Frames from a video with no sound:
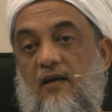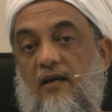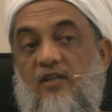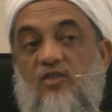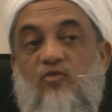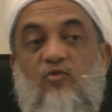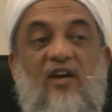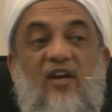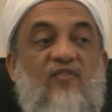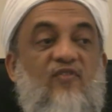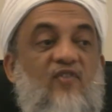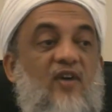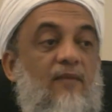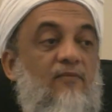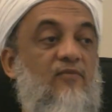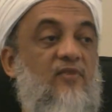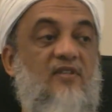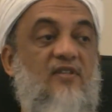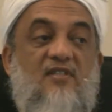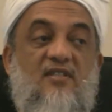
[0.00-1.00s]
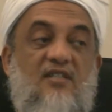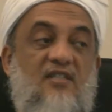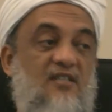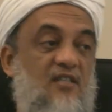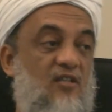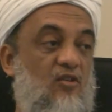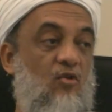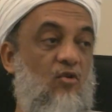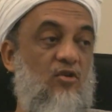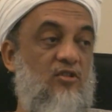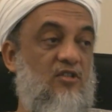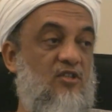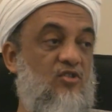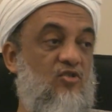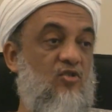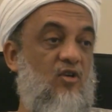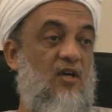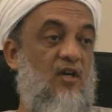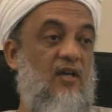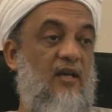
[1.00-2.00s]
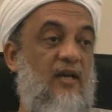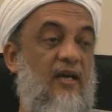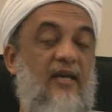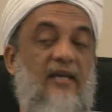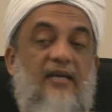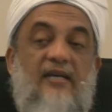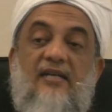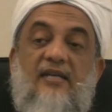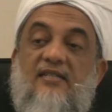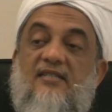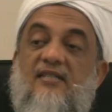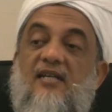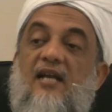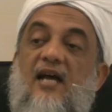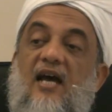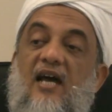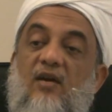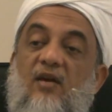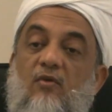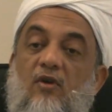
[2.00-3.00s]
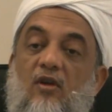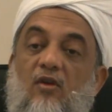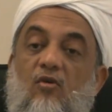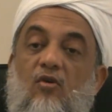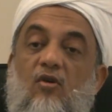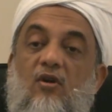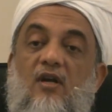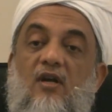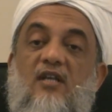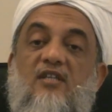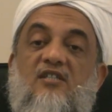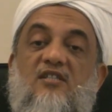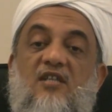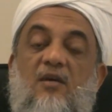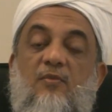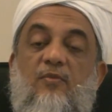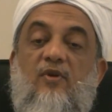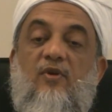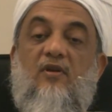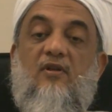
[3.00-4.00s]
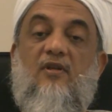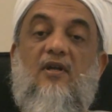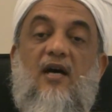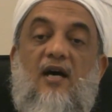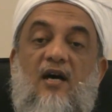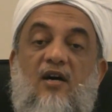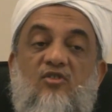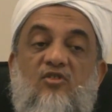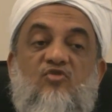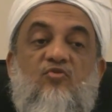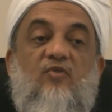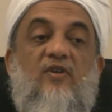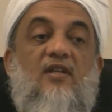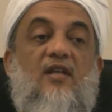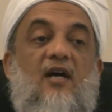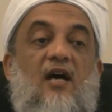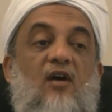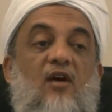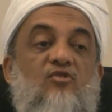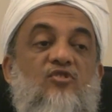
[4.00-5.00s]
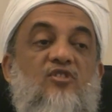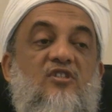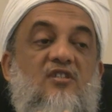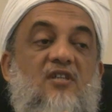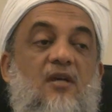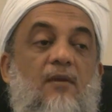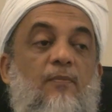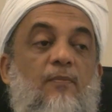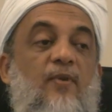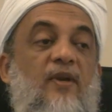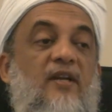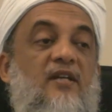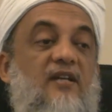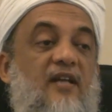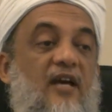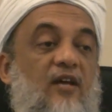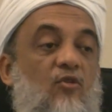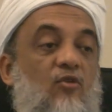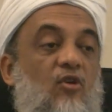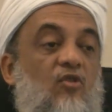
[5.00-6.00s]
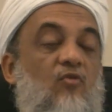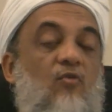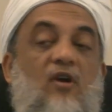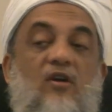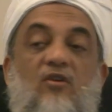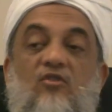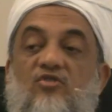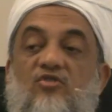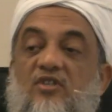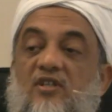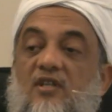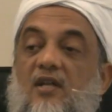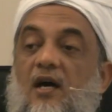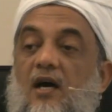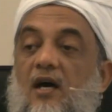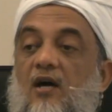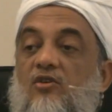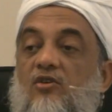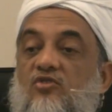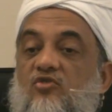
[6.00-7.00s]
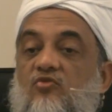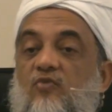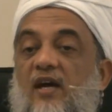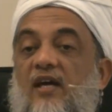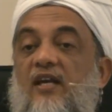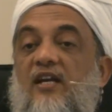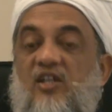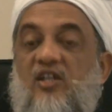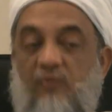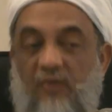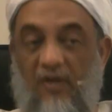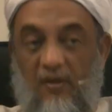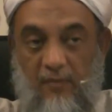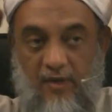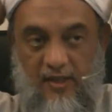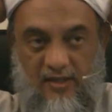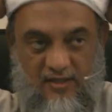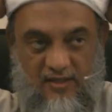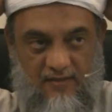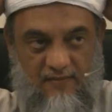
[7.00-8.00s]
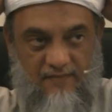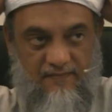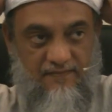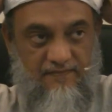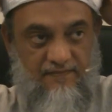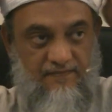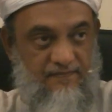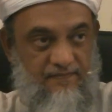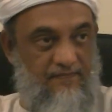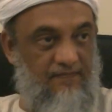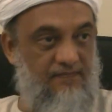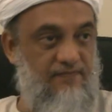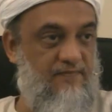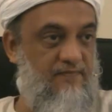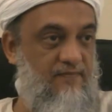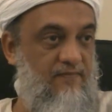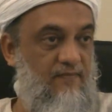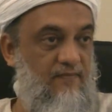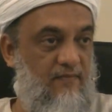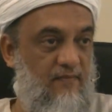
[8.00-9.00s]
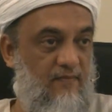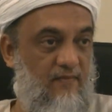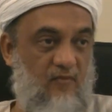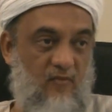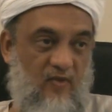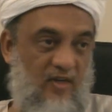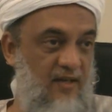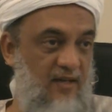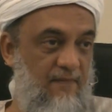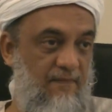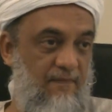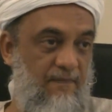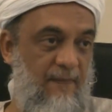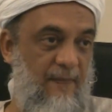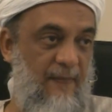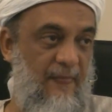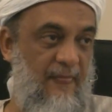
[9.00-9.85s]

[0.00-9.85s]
His wife comes and sees and goes and so on. He said, I will only step into the house when the house is completed. I don't want to see the house while it is being built. Right?